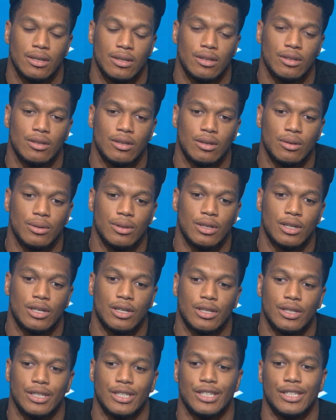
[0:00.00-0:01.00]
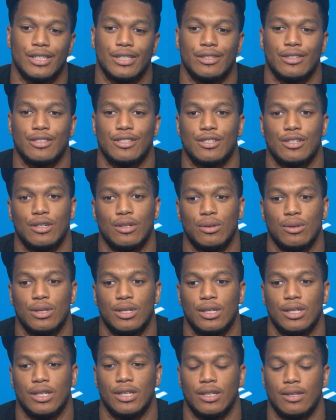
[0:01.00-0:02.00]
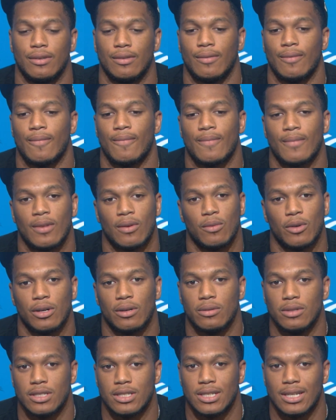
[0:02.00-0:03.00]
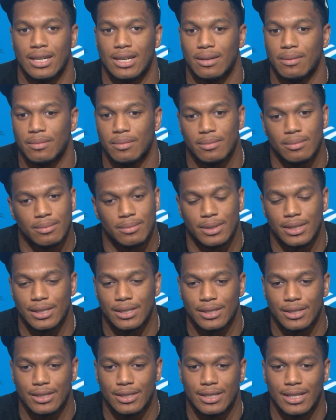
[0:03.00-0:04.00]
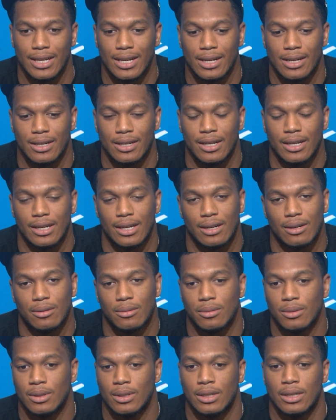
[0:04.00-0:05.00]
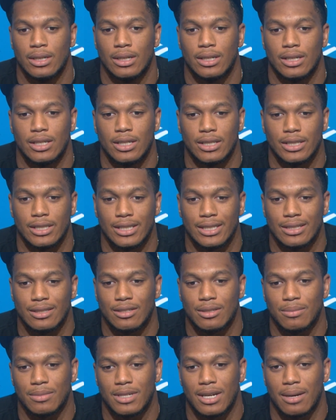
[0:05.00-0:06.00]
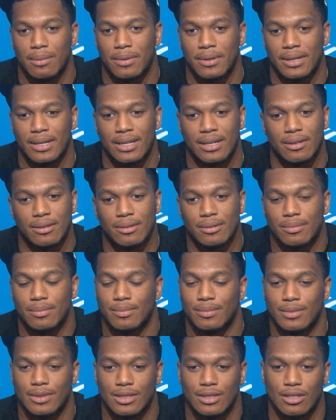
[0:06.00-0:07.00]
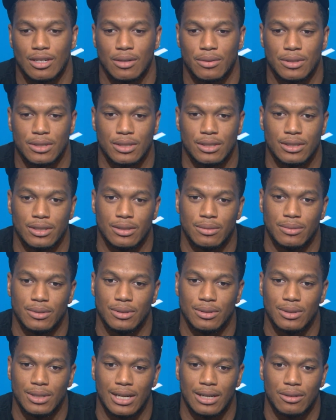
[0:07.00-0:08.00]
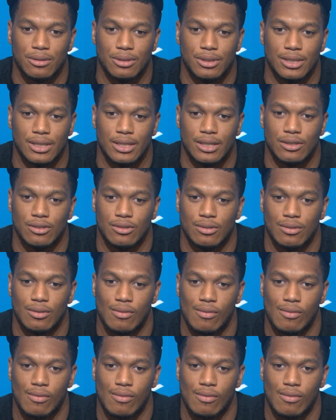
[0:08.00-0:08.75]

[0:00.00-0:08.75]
We all here, so working with Sam been good day in and day out. Getting some timing down is always good when you got OTAs.